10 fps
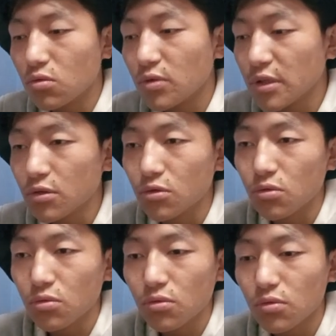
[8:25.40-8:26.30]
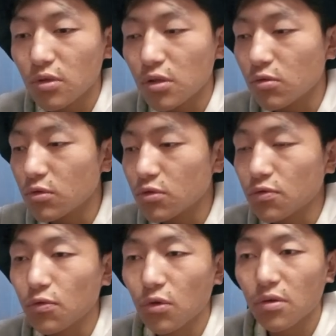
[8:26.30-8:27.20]
2 into 2 equals
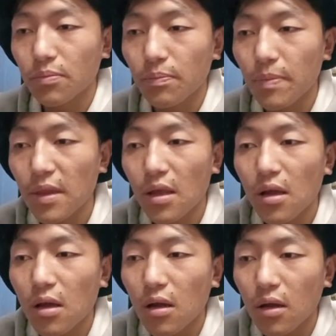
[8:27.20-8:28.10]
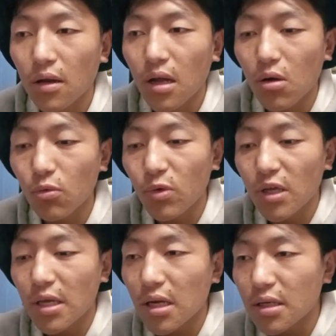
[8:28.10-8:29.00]
to 4. Now
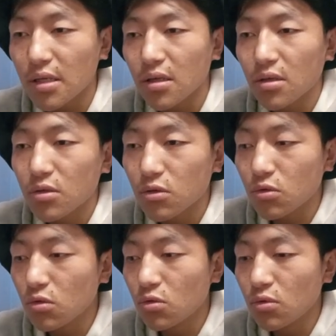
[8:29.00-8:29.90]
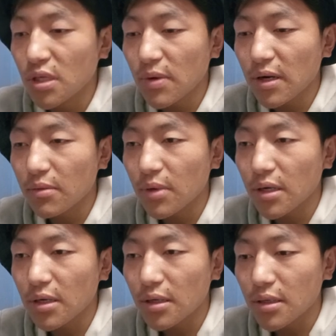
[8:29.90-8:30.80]
we get here 2 divided
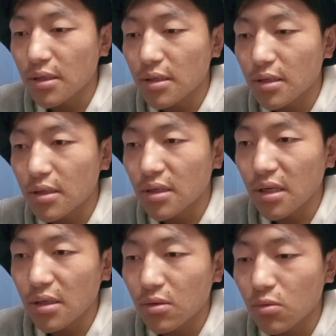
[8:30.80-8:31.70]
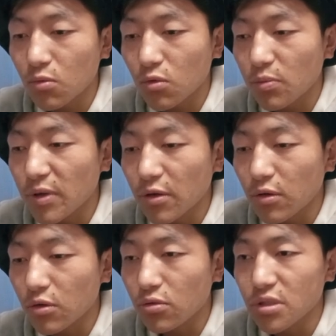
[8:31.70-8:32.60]
by 10 would be
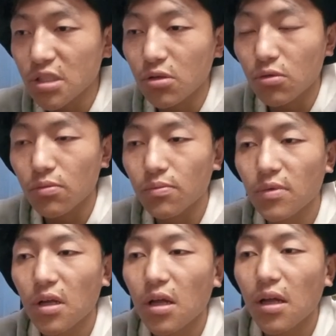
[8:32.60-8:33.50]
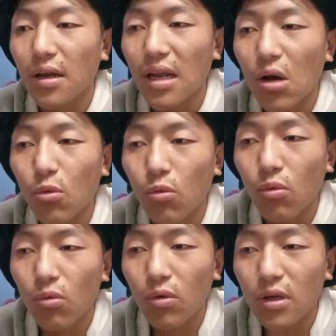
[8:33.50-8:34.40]
equal to 0. Now
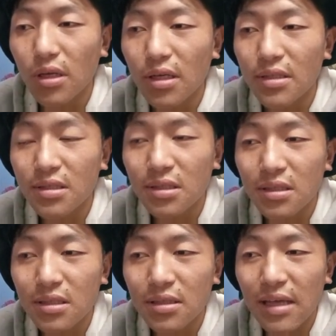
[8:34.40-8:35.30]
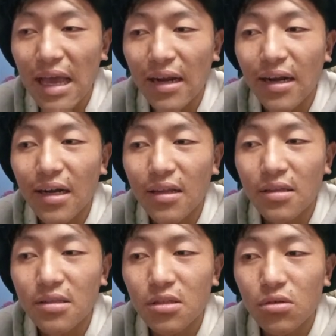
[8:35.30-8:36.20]
is n greater
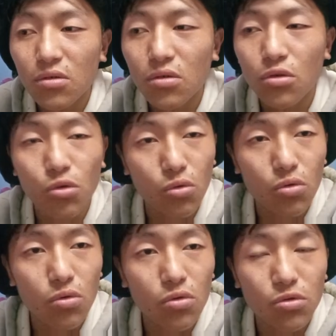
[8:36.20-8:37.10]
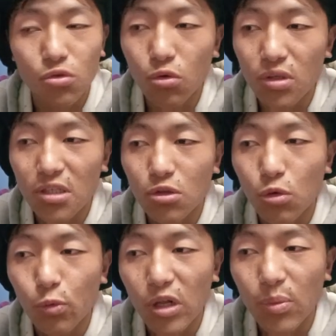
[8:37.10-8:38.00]
than 0? No. So this
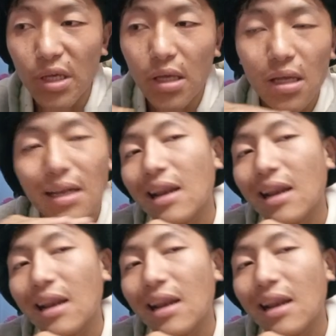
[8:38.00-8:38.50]
loop will be